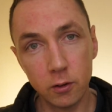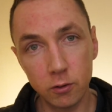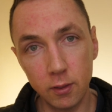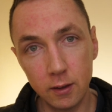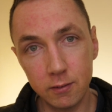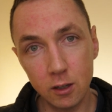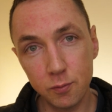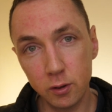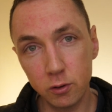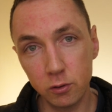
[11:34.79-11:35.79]
So the test
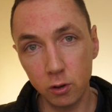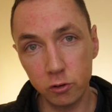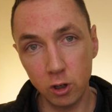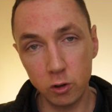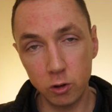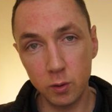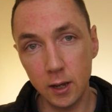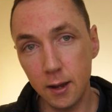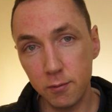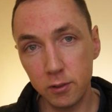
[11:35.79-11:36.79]
photos I showed you,
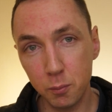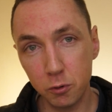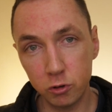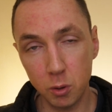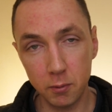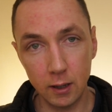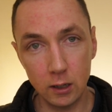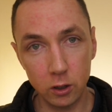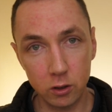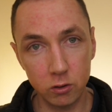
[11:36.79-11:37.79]
everything was shot with a
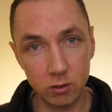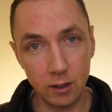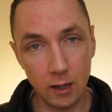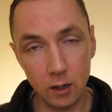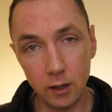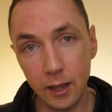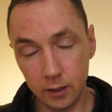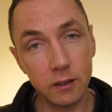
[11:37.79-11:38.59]
Leica CL